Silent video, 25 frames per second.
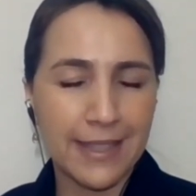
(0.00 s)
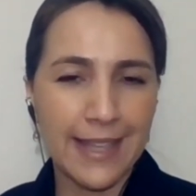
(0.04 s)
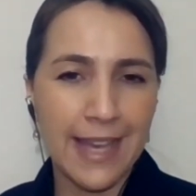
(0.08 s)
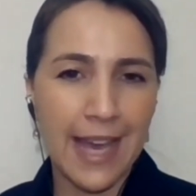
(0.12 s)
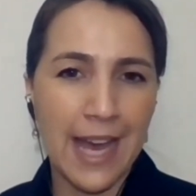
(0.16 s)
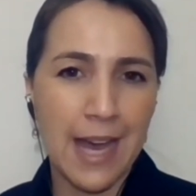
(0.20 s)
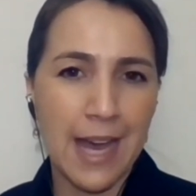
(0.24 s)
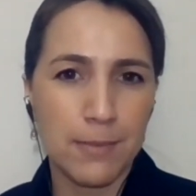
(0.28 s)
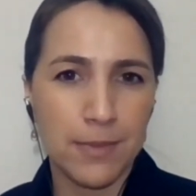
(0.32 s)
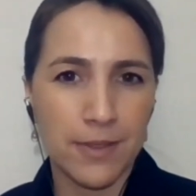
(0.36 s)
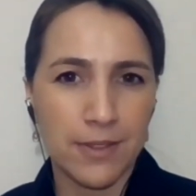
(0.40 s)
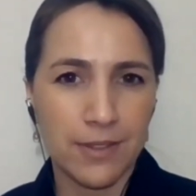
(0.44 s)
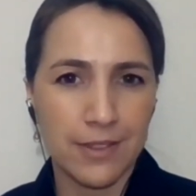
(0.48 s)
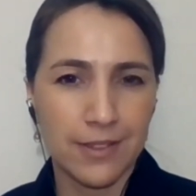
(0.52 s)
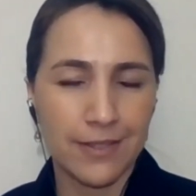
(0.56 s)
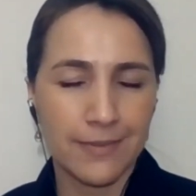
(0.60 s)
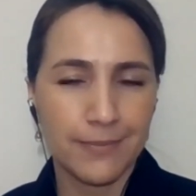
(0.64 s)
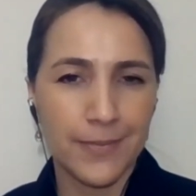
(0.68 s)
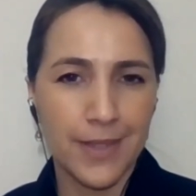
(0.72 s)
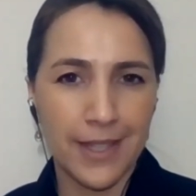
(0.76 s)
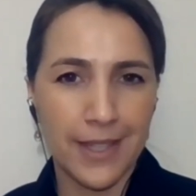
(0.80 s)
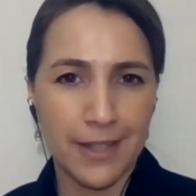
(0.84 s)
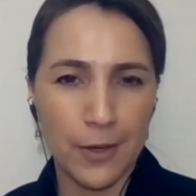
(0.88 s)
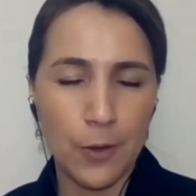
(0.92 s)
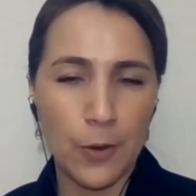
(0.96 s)
camel
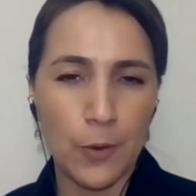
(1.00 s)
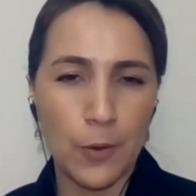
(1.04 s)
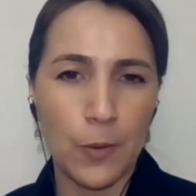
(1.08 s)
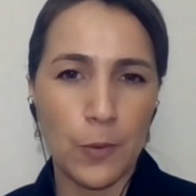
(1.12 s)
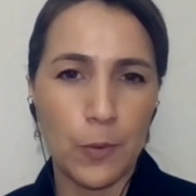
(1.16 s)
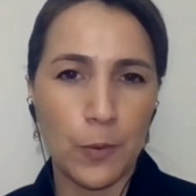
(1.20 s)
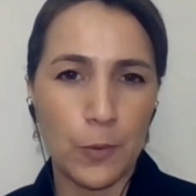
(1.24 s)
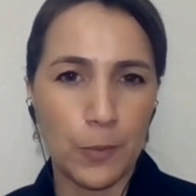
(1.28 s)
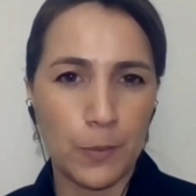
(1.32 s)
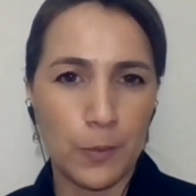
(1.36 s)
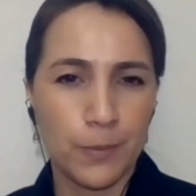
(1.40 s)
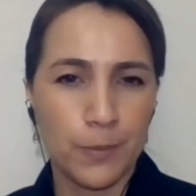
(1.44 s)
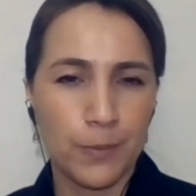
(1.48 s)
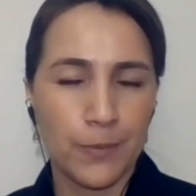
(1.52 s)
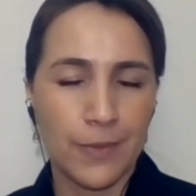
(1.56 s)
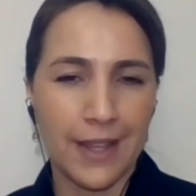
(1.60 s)
at home.